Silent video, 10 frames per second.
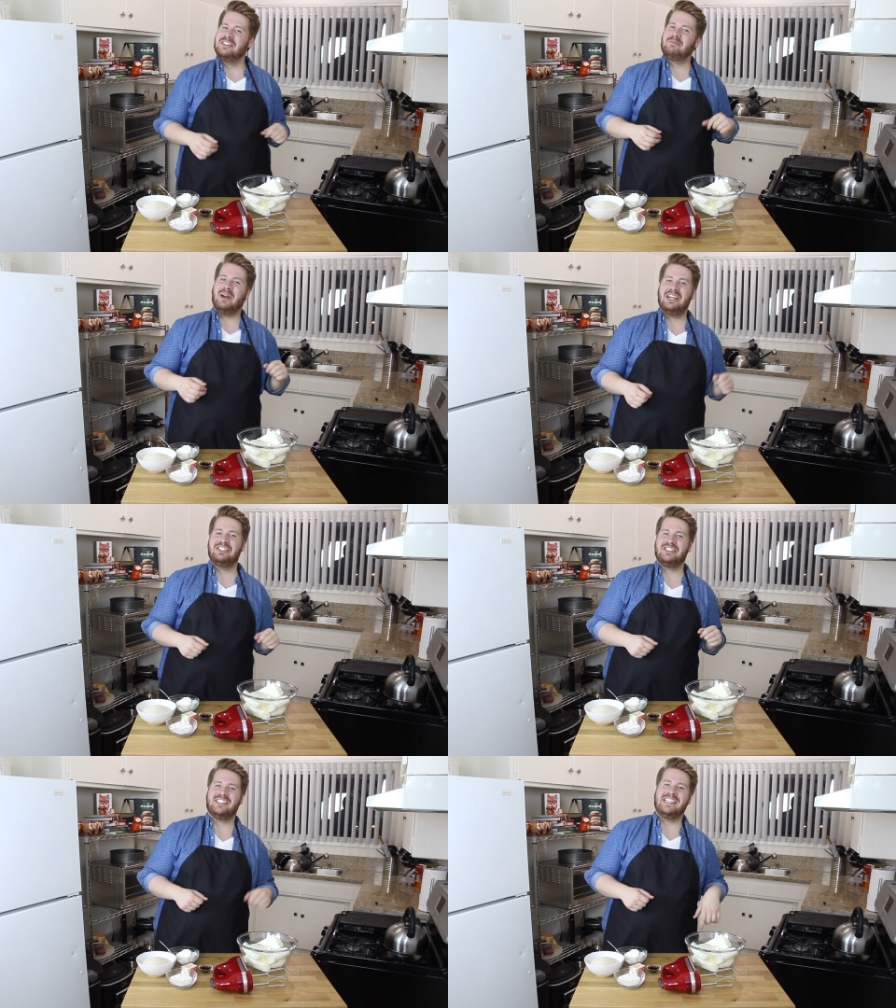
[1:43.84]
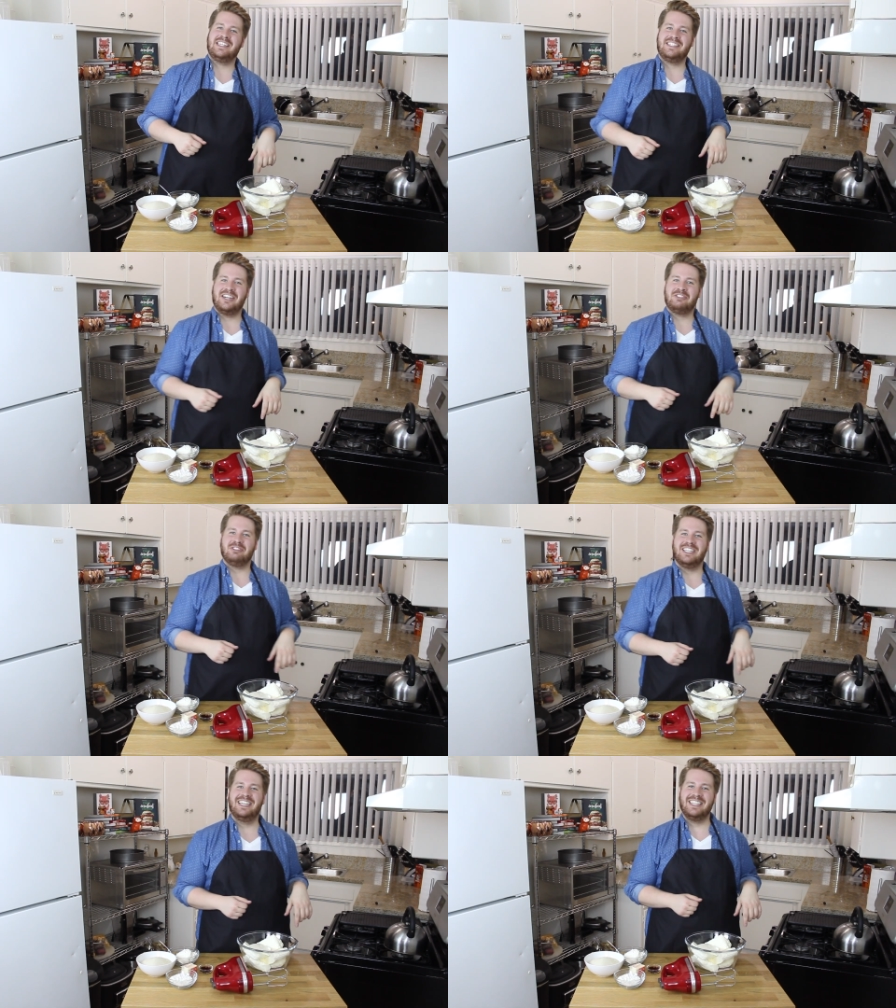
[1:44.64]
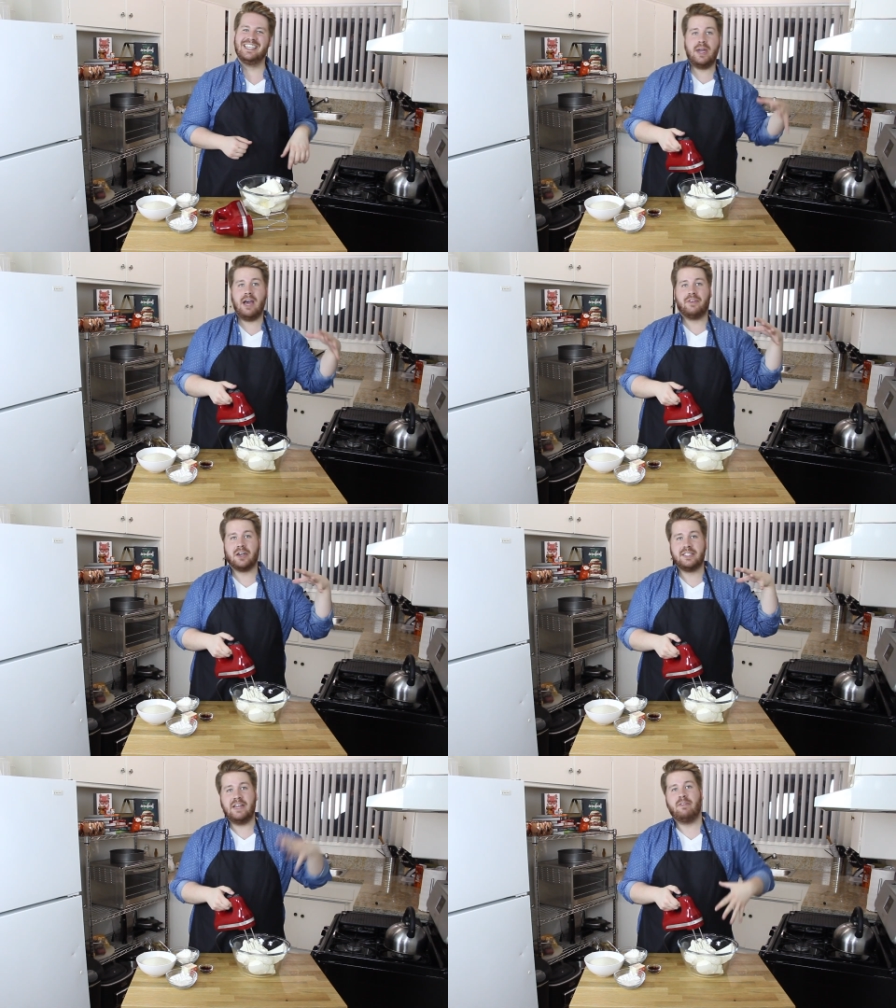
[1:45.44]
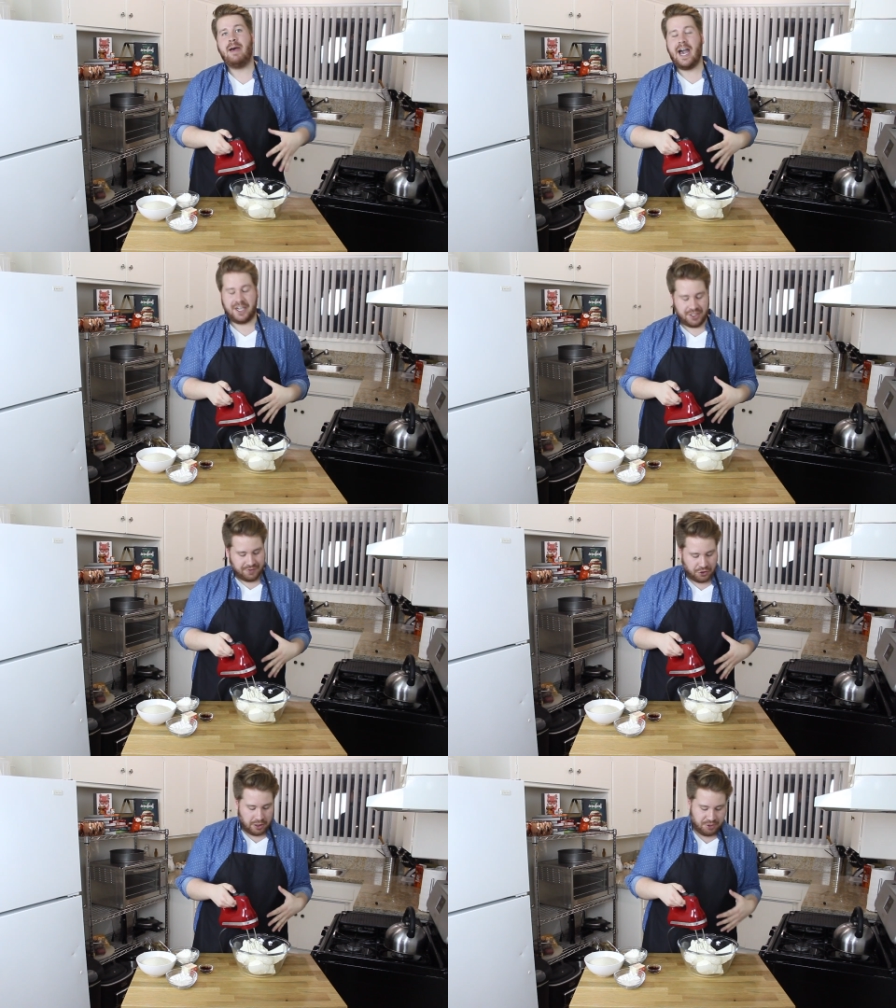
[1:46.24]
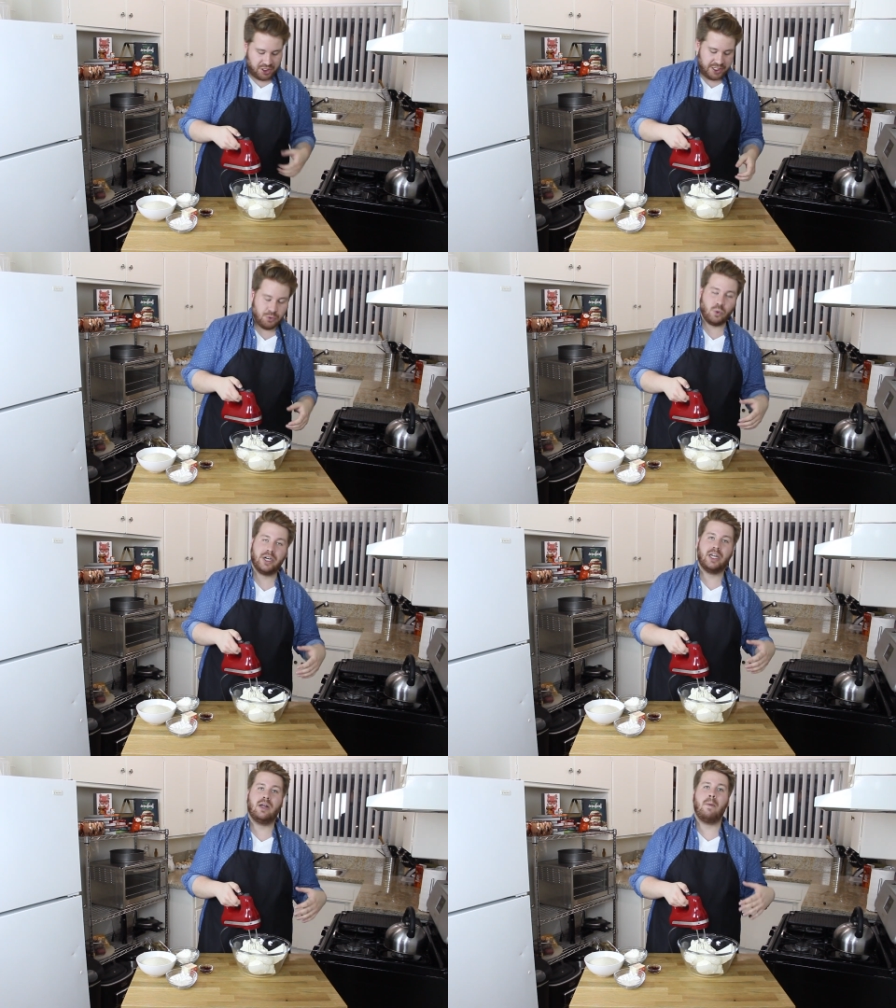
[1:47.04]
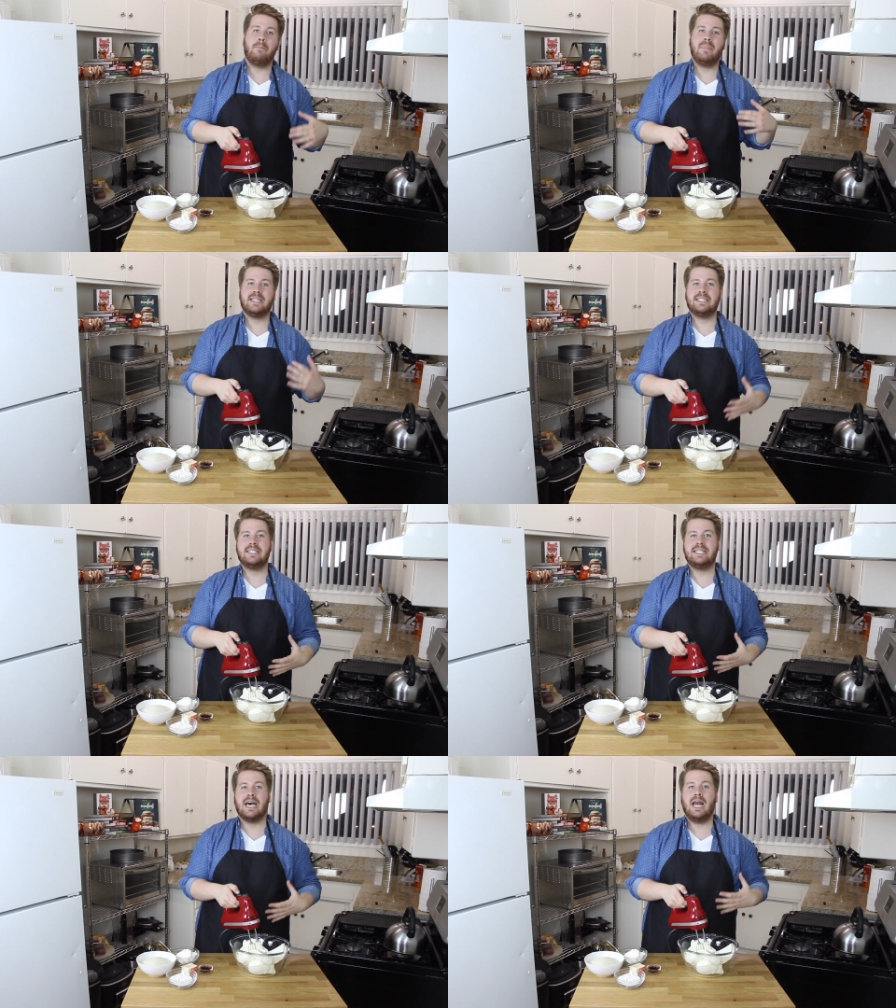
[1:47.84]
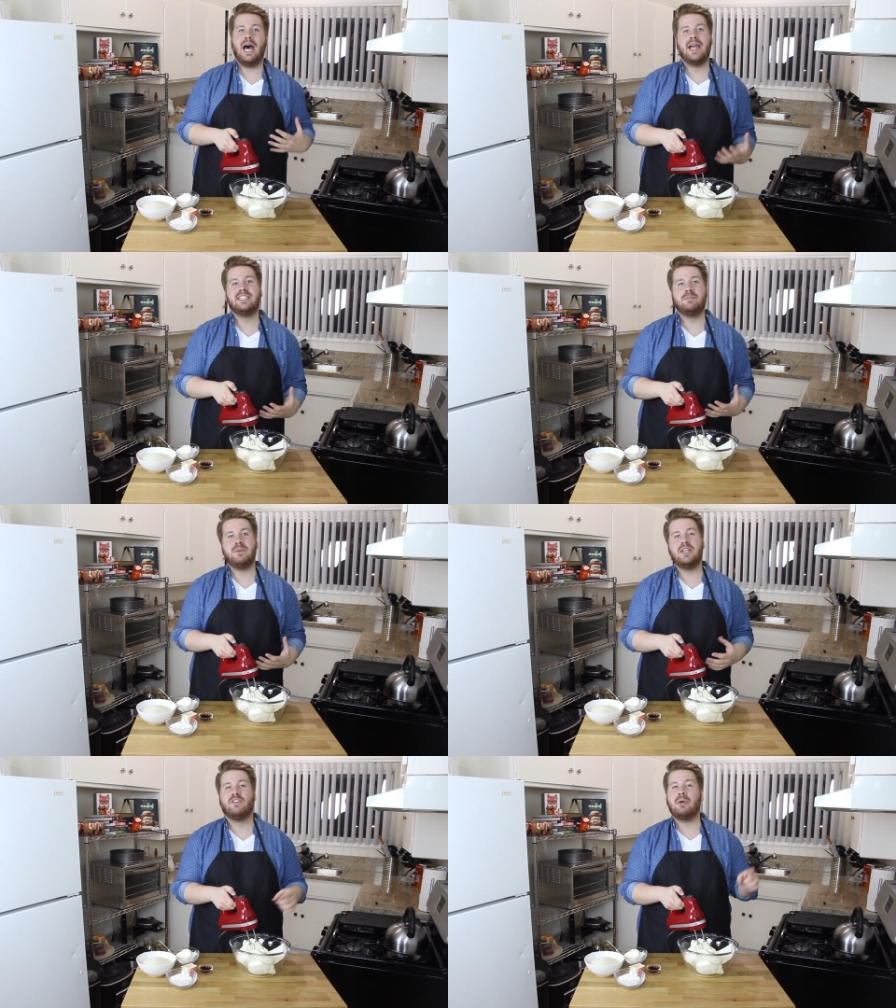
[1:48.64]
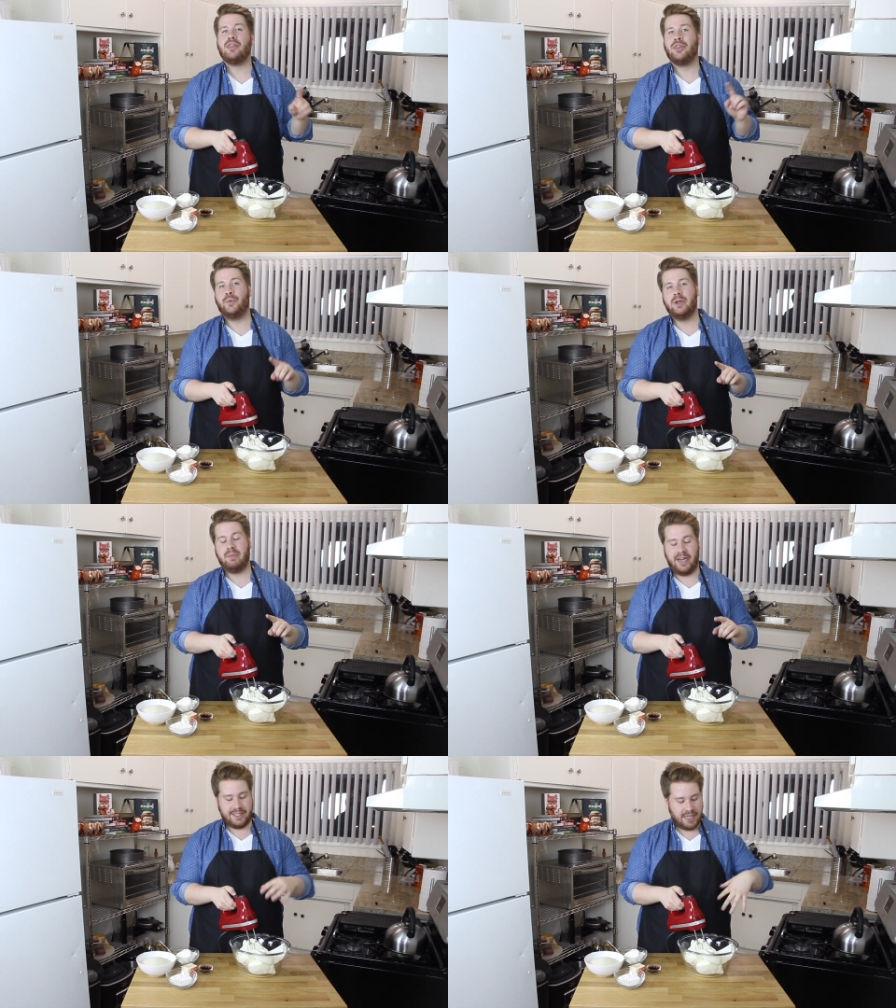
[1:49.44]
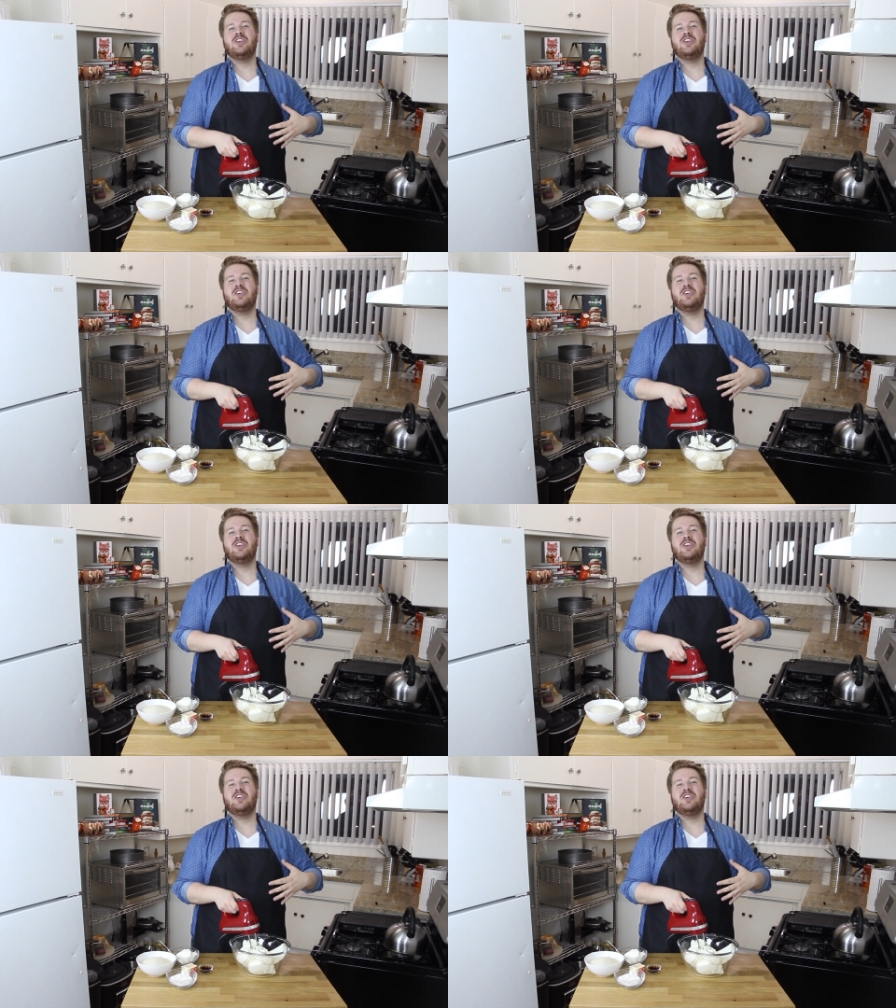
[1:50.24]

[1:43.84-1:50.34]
You probably shouldn't say that sexually. We have our 7 packages of cream cheese. We're gonna mix this on high speed for about 3 minutes.